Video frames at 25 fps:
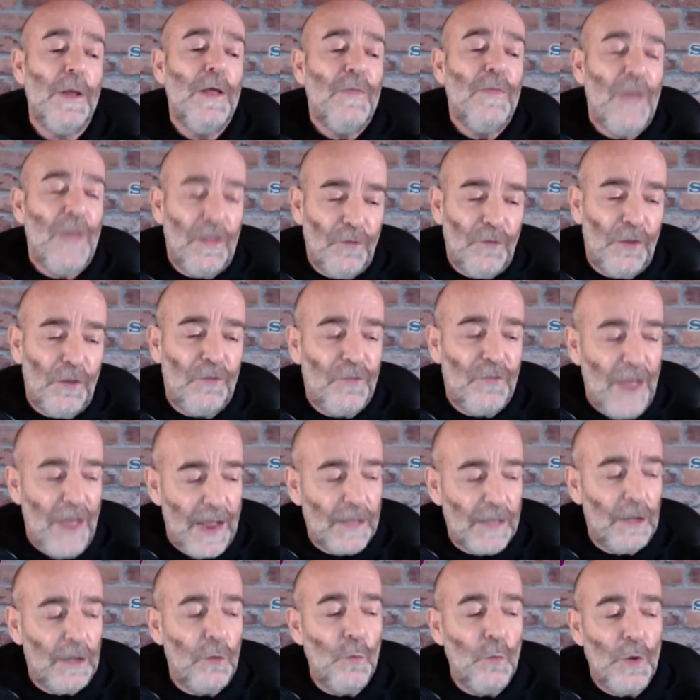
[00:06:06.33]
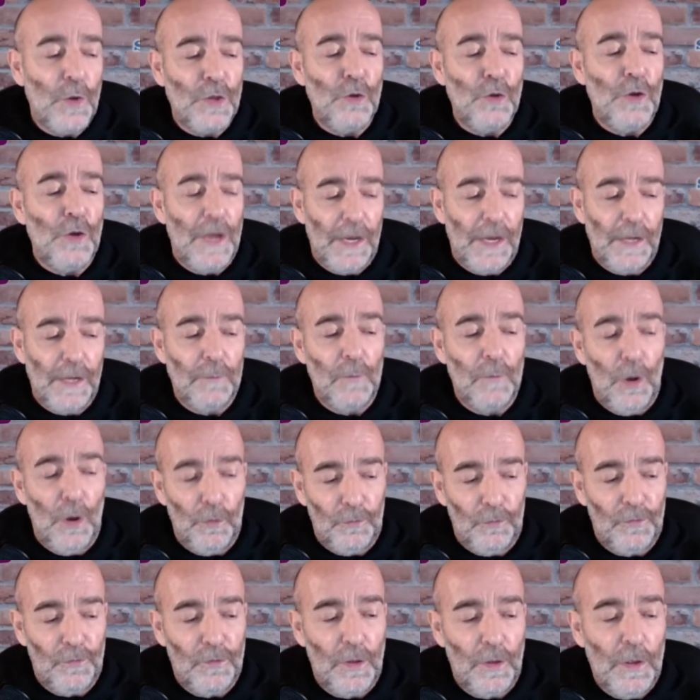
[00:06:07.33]
that's exactly when you need it
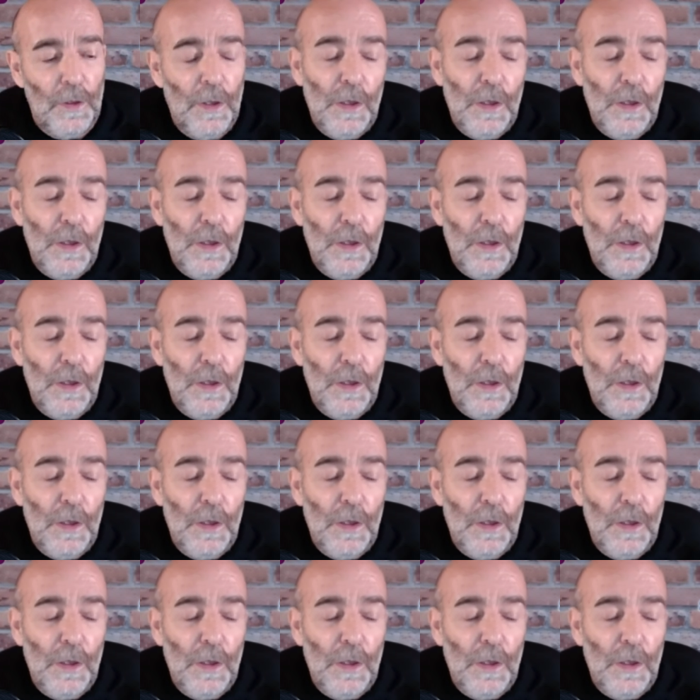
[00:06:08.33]
most.